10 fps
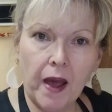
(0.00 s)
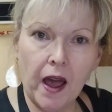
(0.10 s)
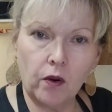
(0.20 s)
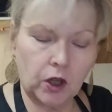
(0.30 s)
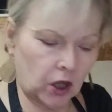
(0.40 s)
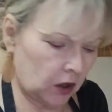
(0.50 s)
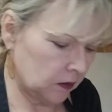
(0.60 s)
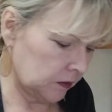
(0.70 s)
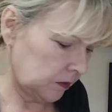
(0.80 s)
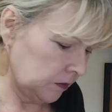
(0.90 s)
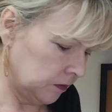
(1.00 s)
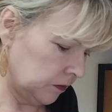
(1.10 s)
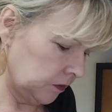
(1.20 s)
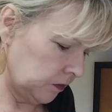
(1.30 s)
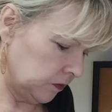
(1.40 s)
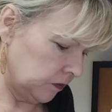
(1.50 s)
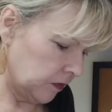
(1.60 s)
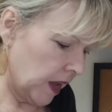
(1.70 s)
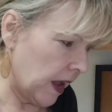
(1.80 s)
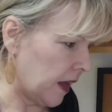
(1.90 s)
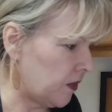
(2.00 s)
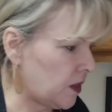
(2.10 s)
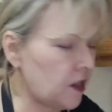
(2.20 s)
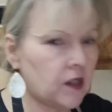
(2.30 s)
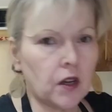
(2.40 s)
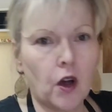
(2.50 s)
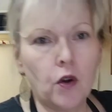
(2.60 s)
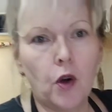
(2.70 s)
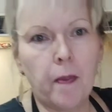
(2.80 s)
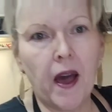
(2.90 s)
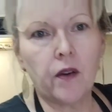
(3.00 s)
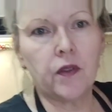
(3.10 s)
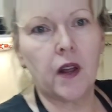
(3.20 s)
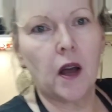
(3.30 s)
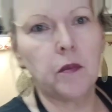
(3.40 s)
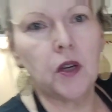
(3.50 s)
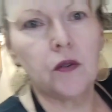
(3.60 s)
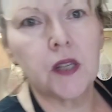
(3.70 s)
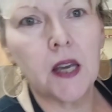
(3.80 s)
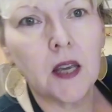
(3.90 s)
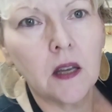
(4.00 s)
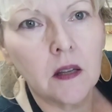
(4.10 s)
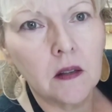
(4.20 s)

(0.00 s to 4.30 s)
powder. And this is the cocoa powder that I'm using.